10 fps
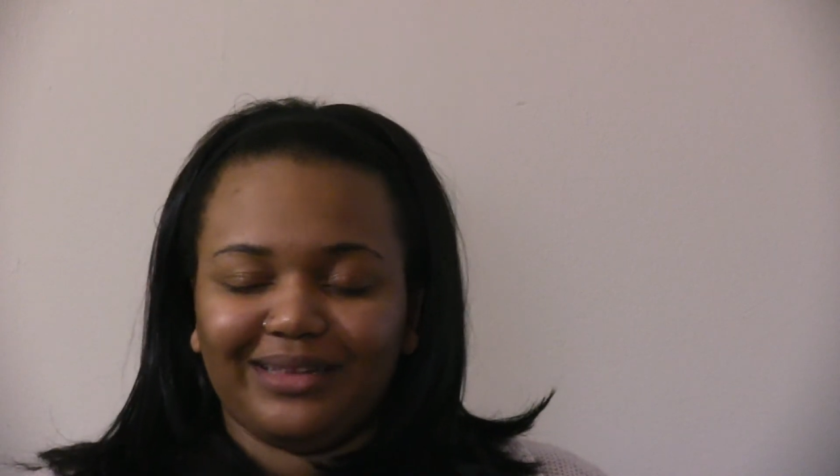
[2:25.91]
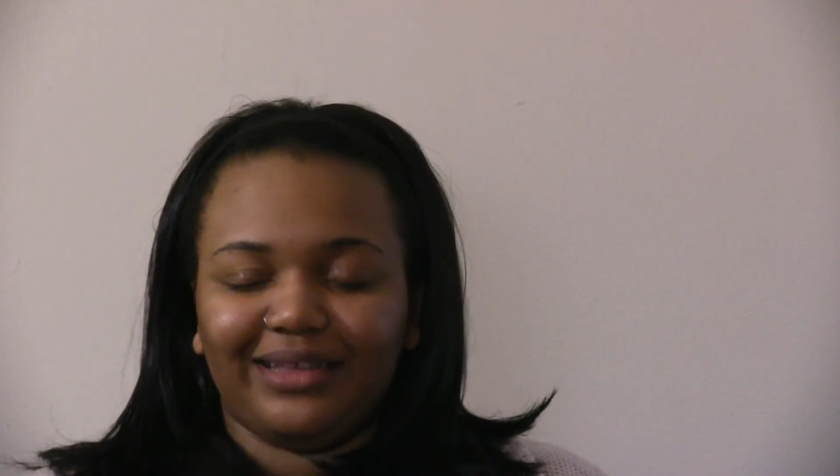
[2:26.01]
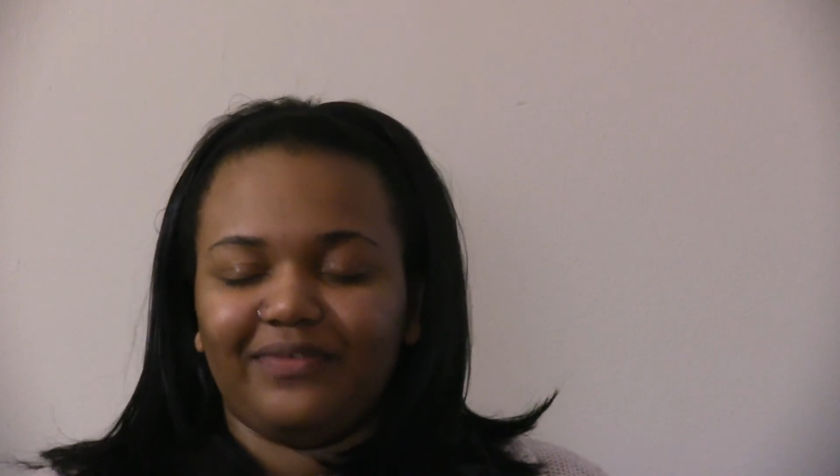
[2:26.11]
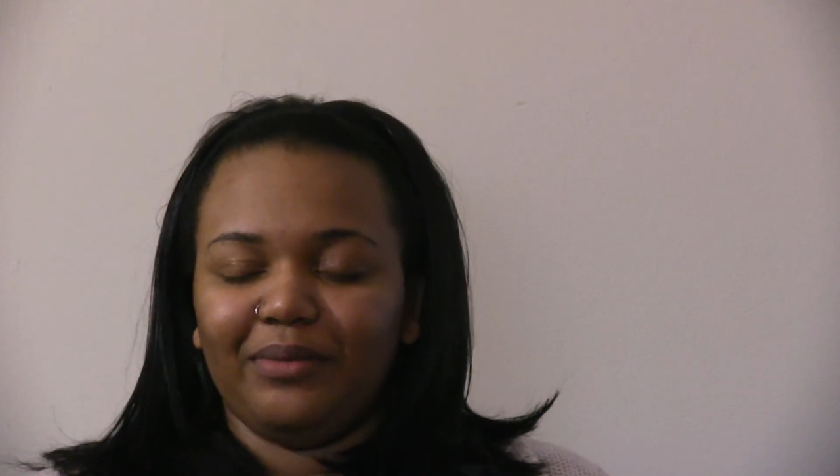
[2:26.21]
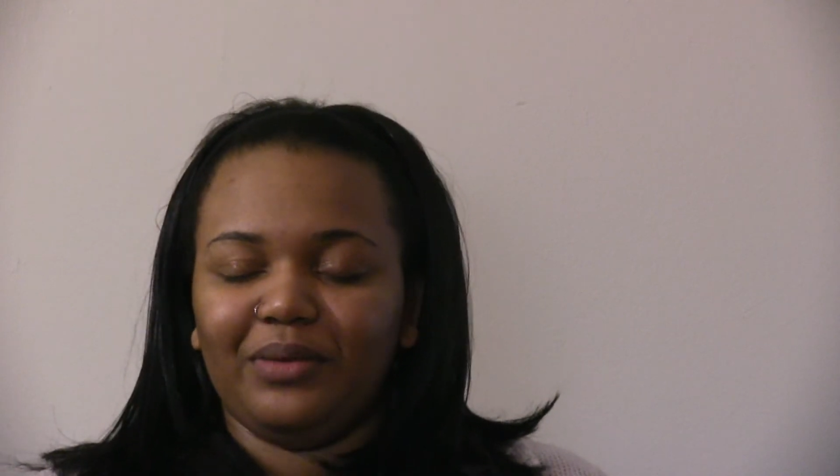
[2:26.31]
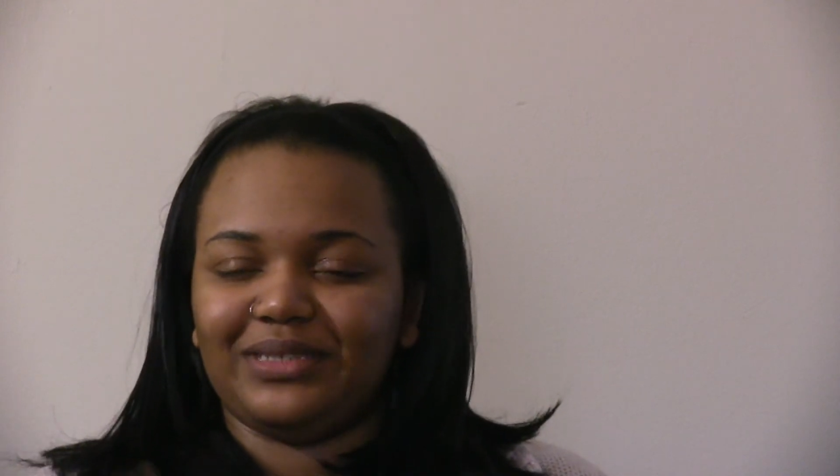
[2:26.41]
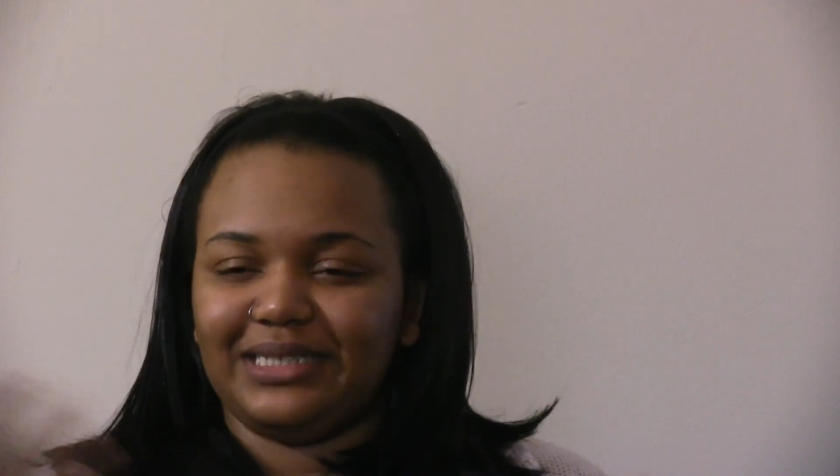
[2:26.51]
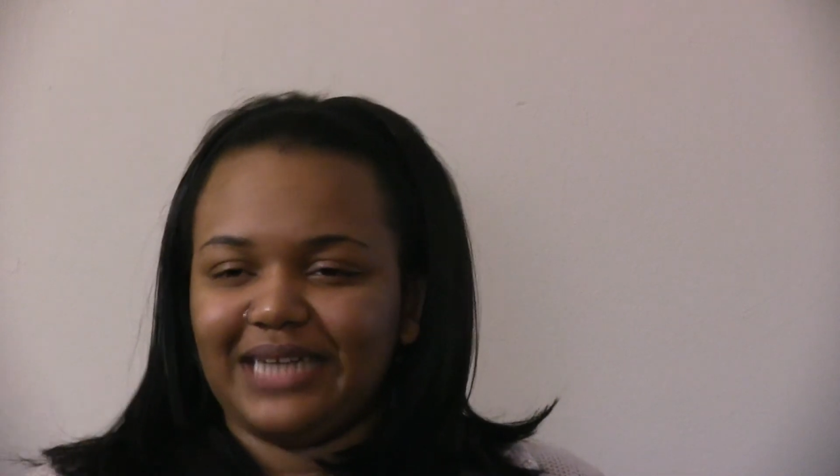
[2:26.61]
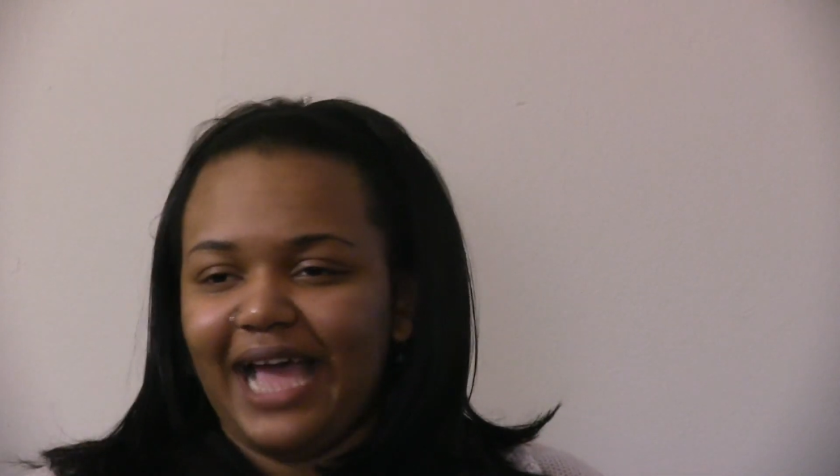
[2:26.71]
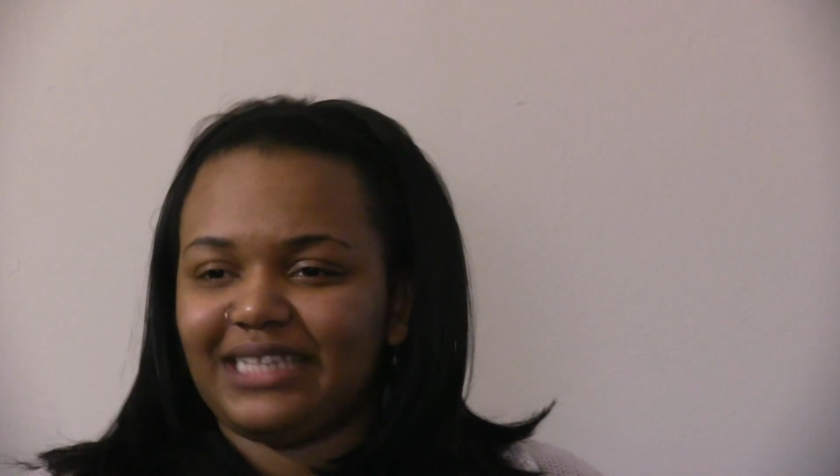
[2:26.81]
Like, filming was a
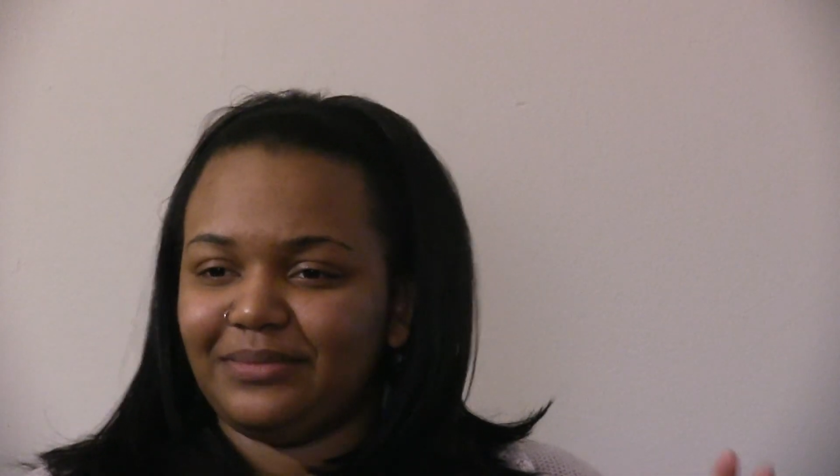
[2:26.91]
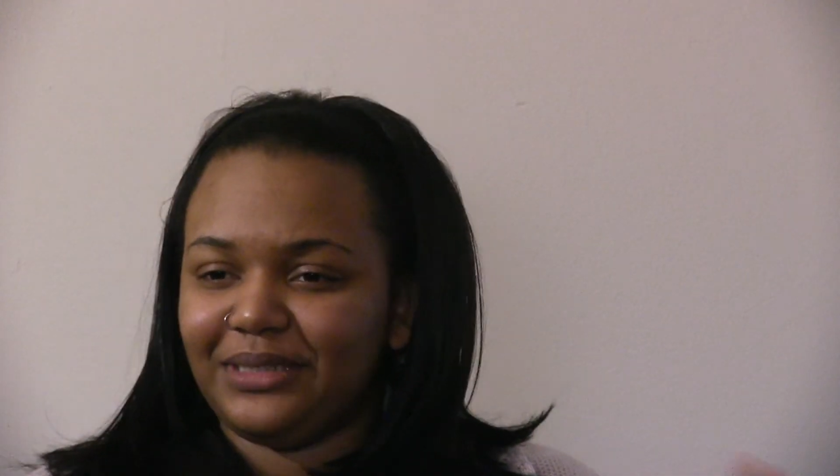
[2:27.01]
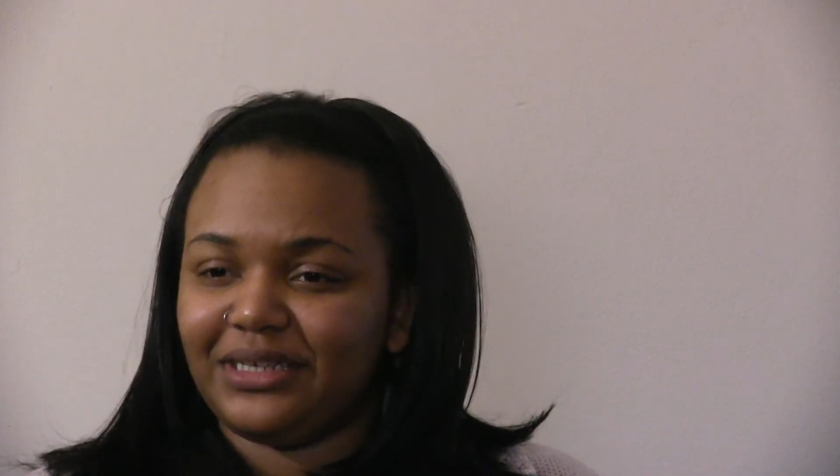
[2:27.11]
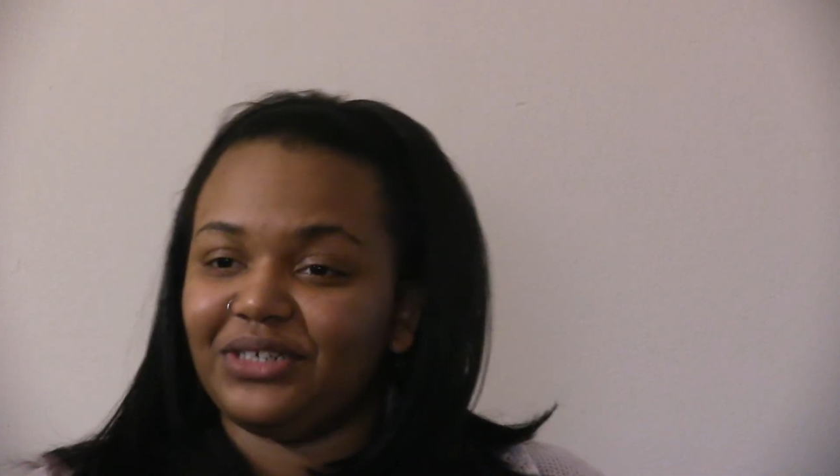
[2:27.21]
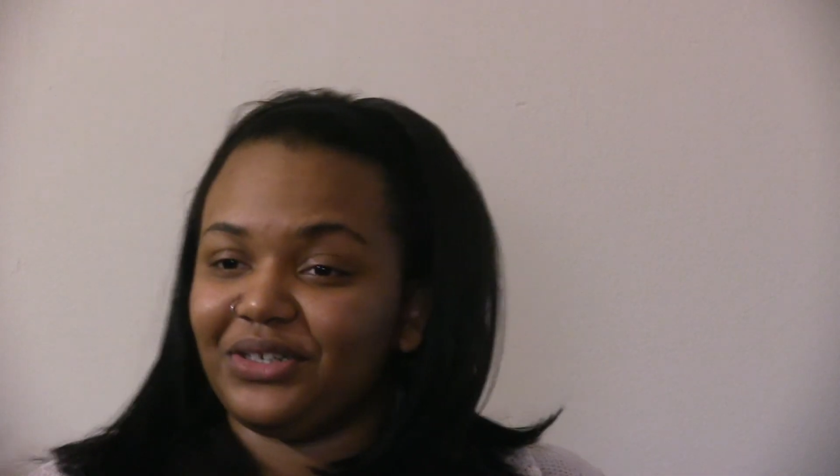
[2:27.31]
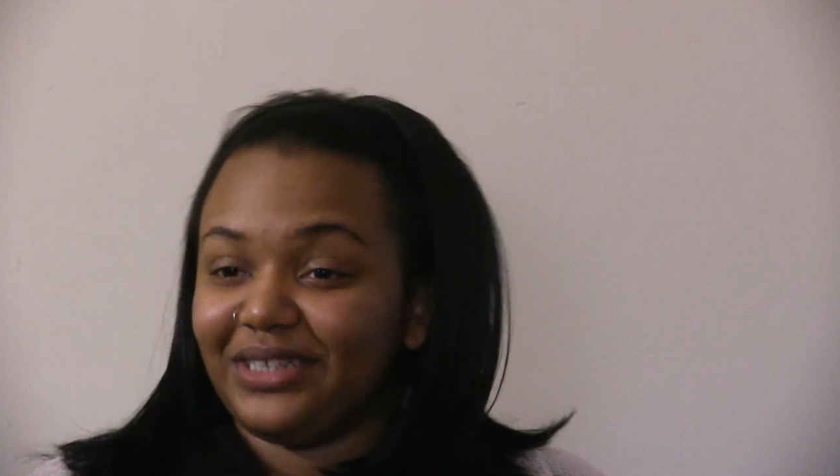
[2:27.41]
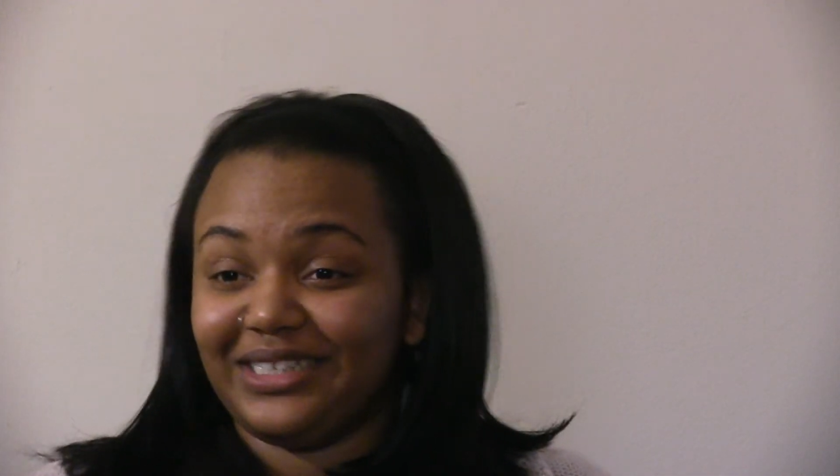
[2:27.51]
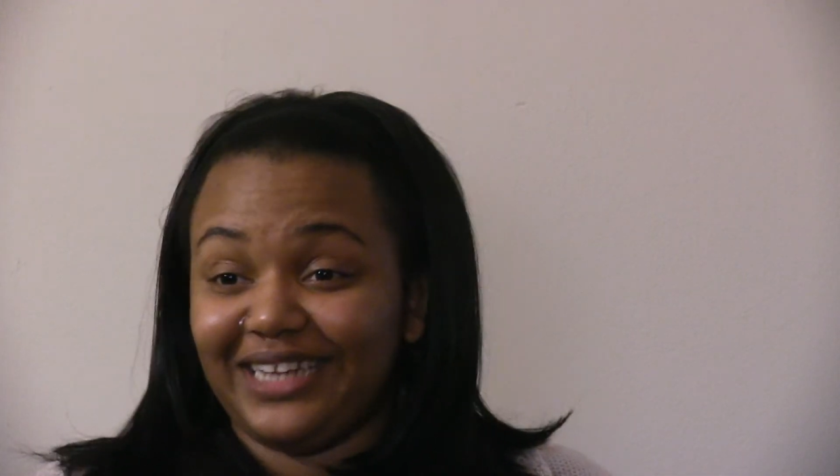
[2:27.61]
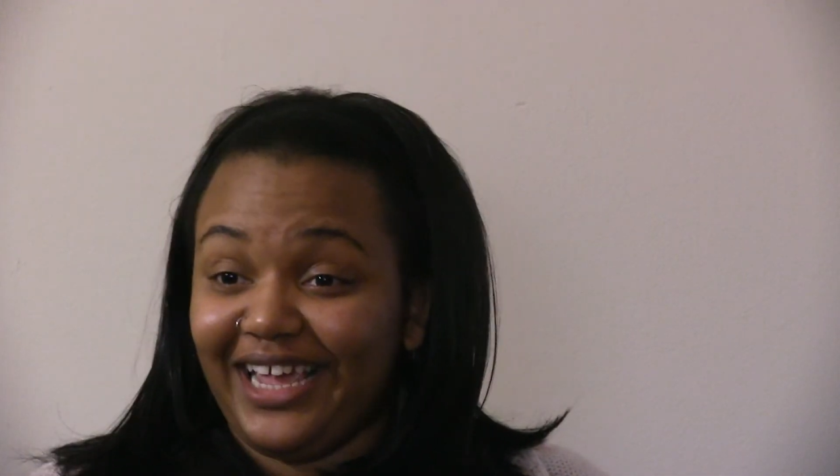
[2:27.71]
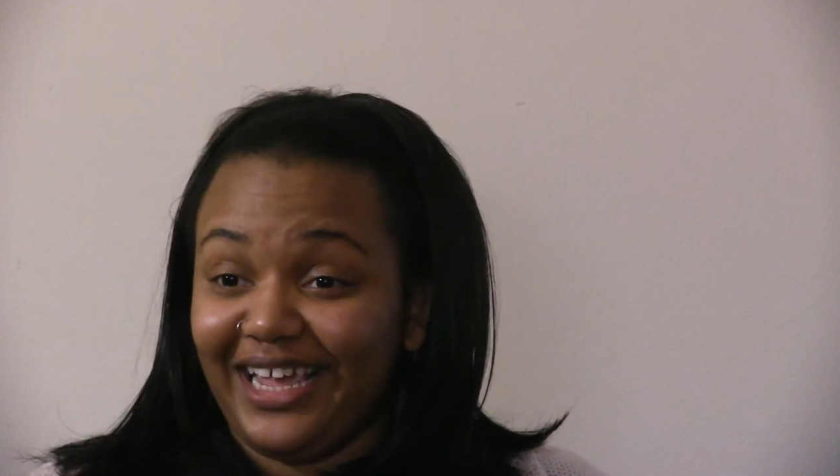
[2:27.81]
task to be done during the
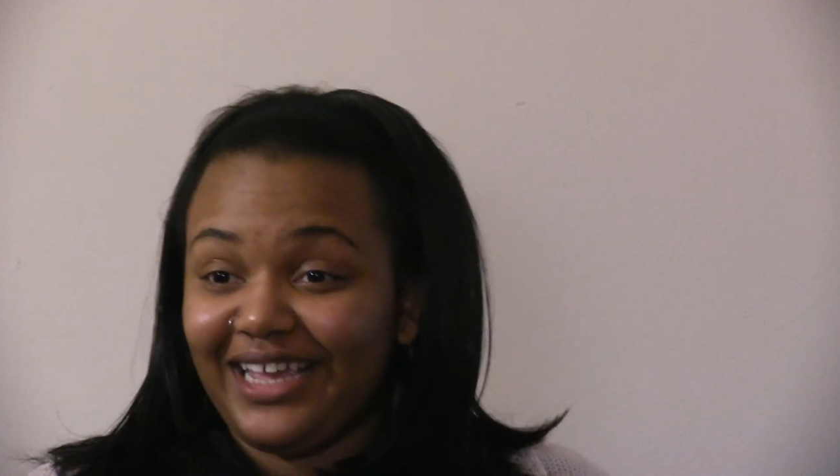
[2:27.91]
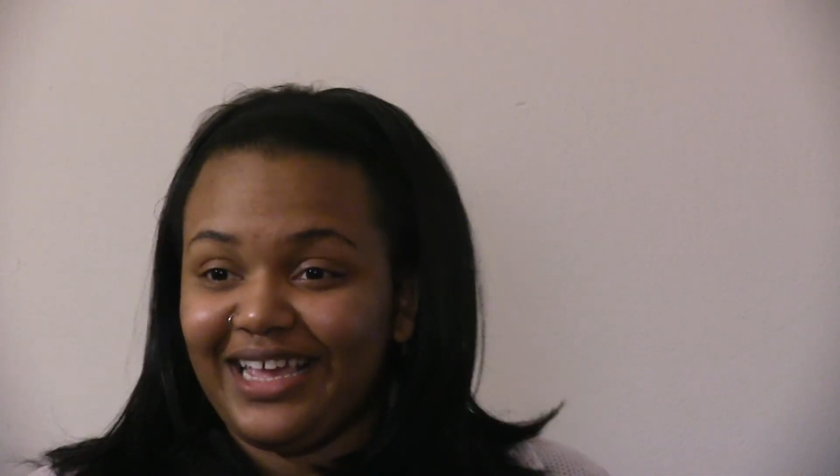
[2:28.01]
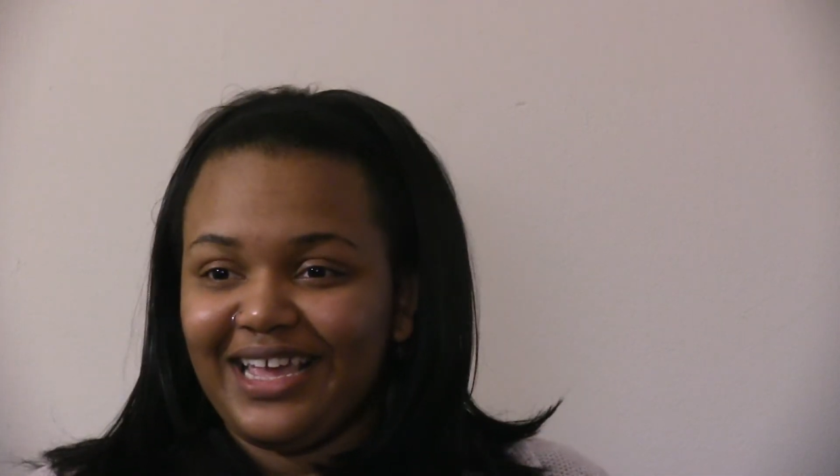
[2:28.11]
day.